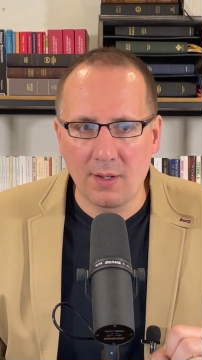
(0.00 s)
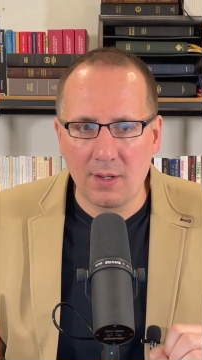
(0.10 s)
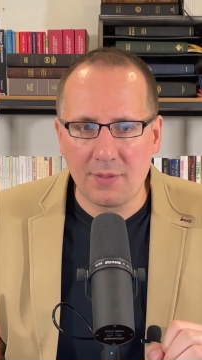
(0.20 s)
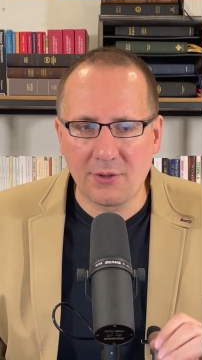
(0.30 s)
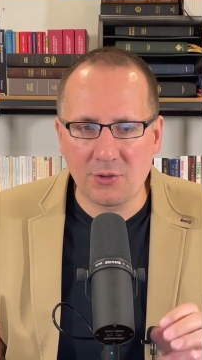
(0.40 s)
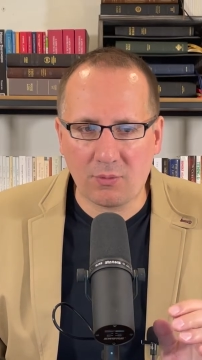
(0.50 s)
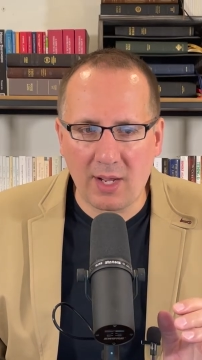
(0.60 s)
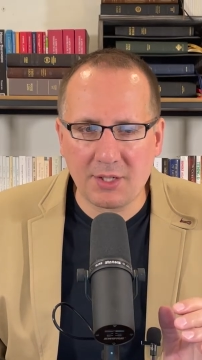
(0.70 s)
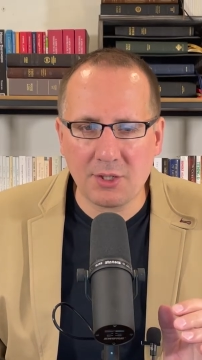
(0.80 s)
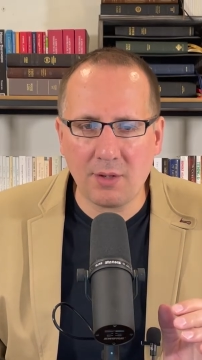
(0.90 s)
The
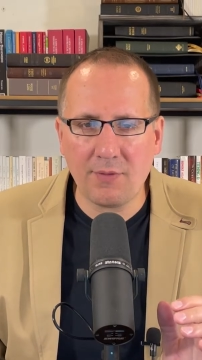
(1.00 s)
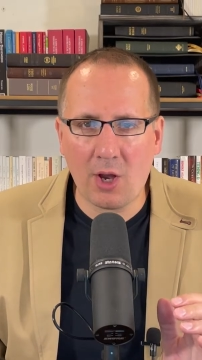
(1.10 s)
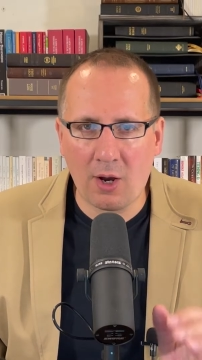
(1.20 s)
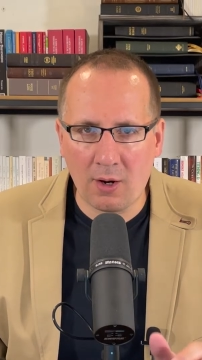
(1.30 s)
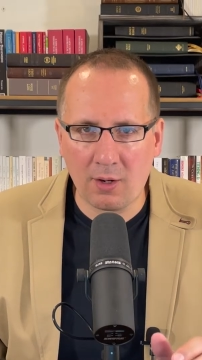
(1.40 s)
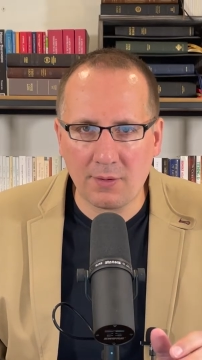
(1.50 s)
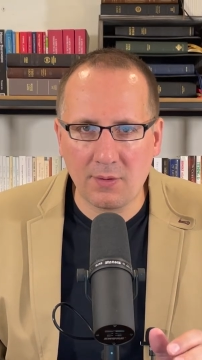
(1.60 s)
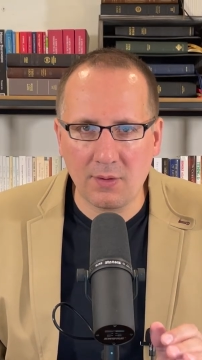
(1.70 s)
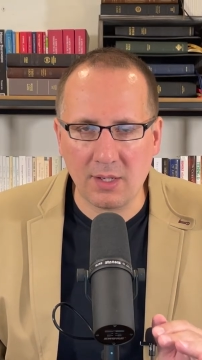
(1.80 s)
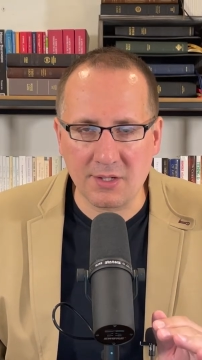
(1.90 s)
direction of the heart
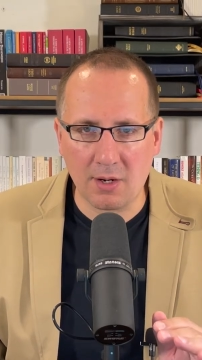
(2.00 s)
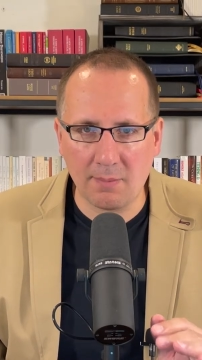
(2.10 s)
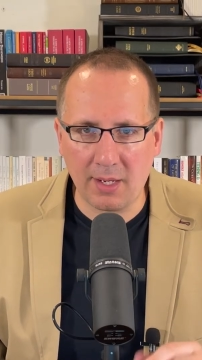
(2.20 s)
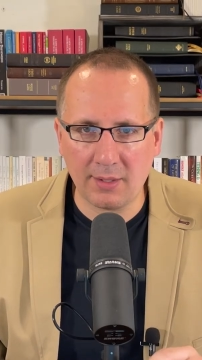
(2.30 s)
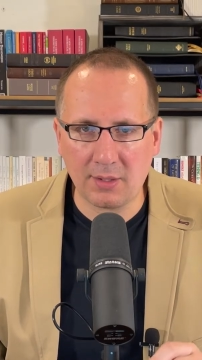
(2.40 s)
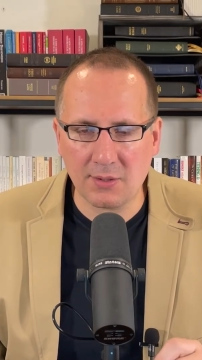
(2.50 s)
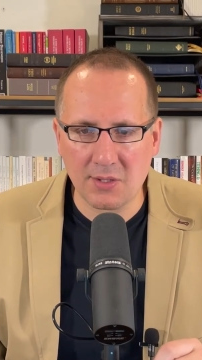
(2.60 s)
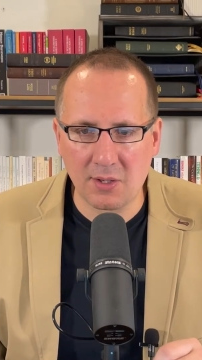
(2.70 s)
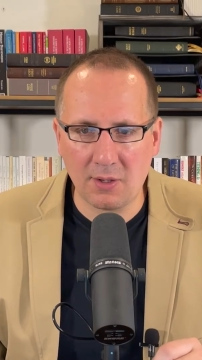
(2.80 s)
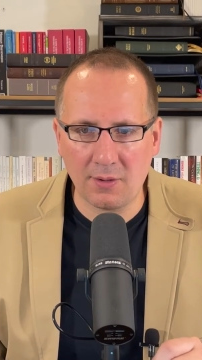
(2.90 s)
is our main
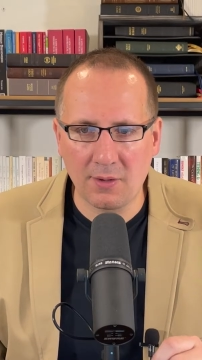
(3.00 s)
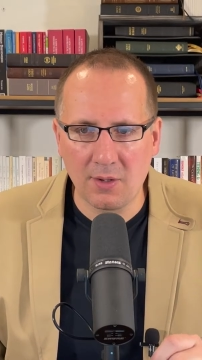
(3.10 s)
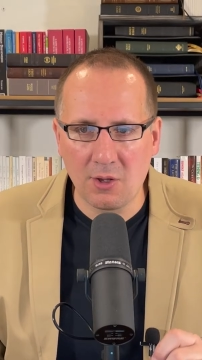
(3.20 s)
concern.